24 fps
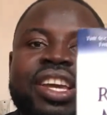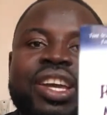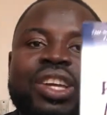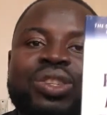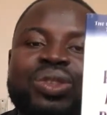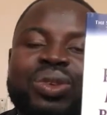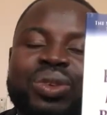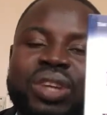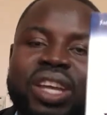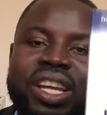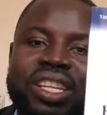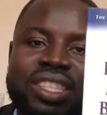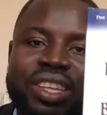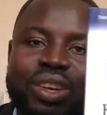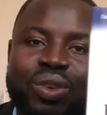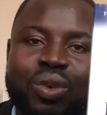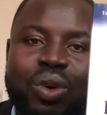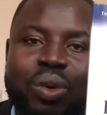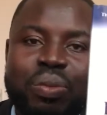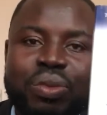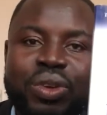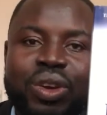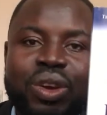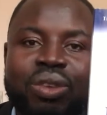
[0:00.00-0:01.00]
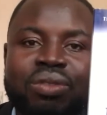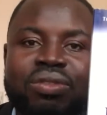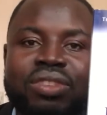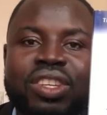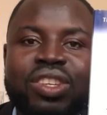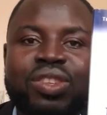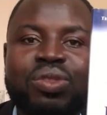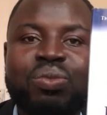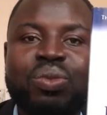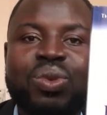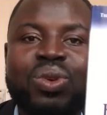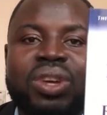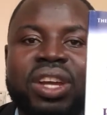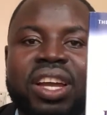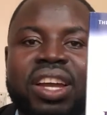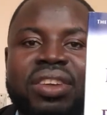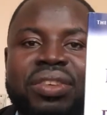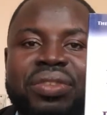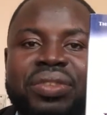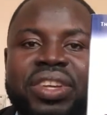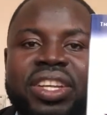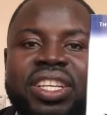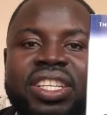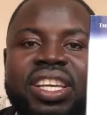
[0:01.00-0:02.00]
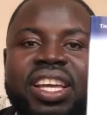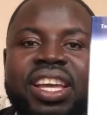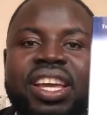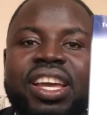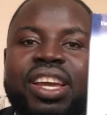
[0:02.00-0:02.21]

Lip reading: should get a copy of this book and read.